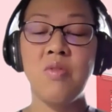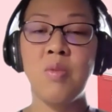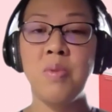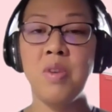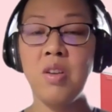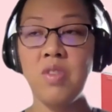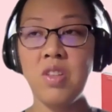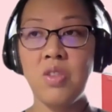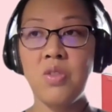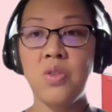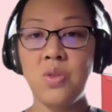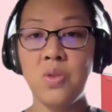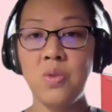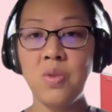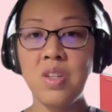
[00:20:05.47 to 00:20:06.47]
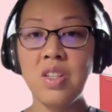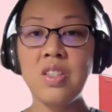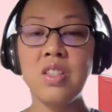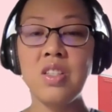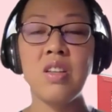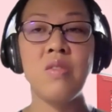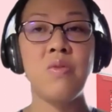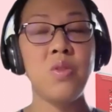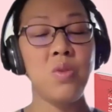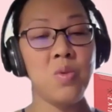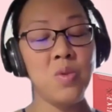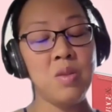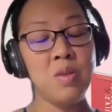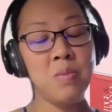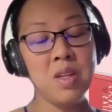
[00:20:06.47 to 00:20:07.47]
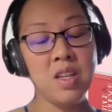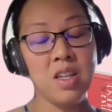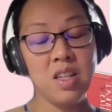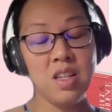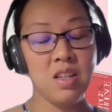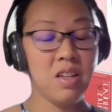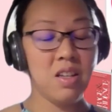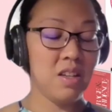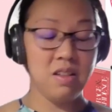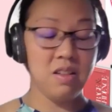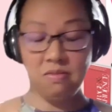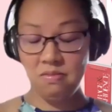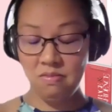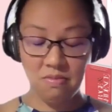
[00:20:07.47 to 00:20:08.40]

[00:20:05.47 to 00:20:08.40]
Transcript: your private insurance if you will be